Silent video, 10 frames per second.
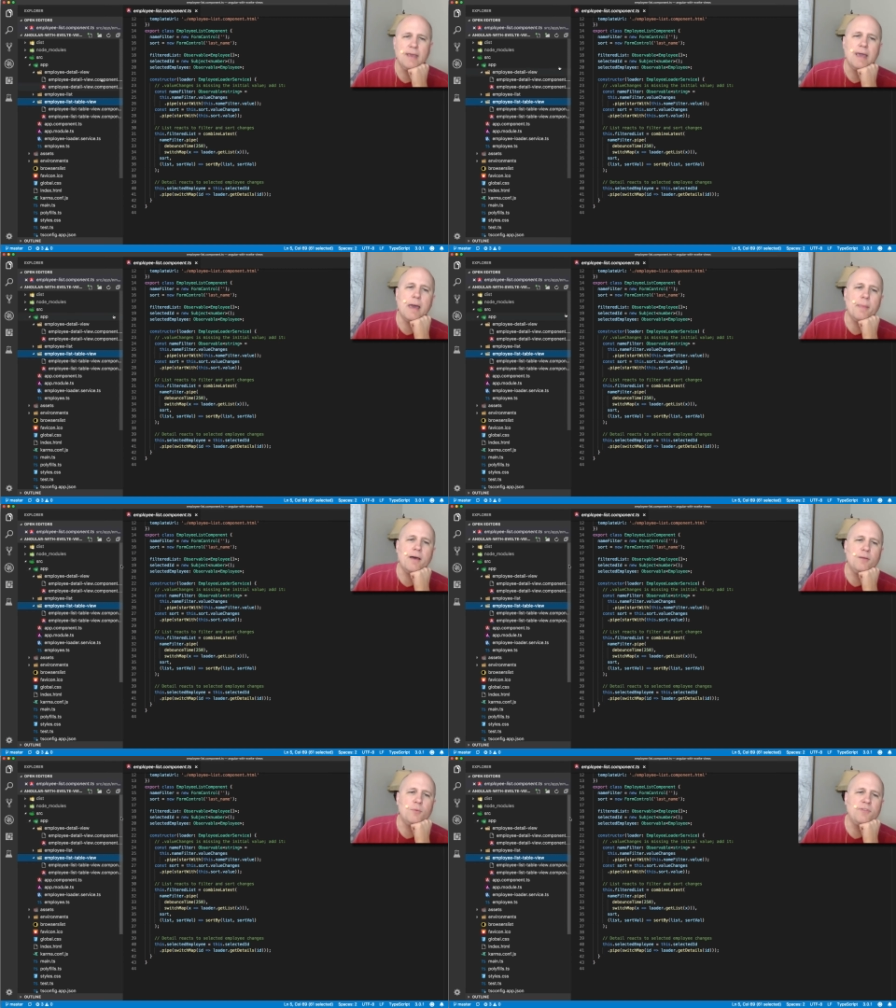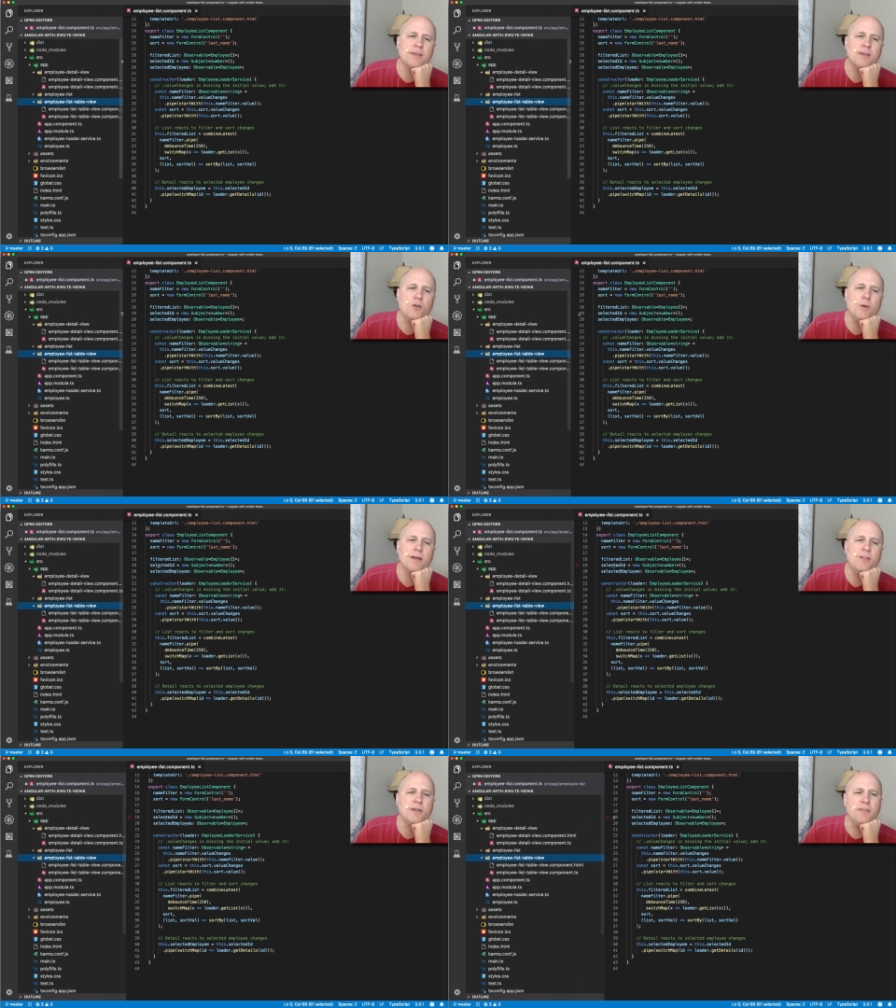And uh, we'll take a quick
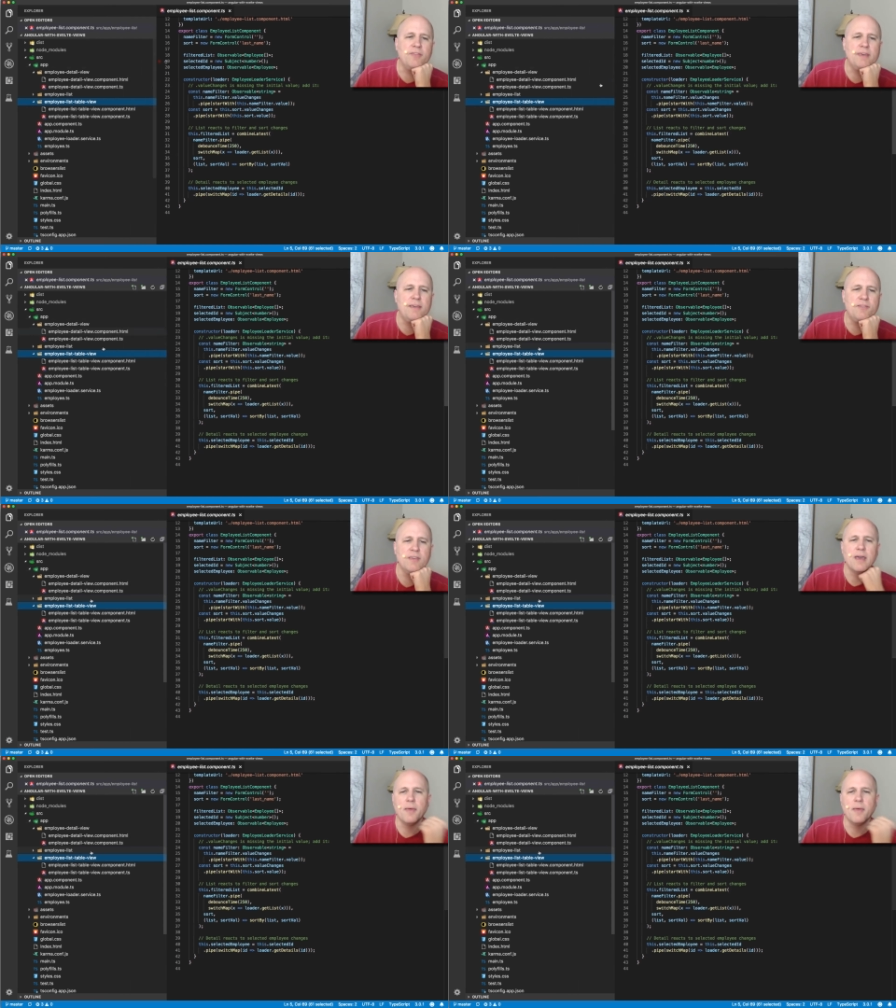look at these.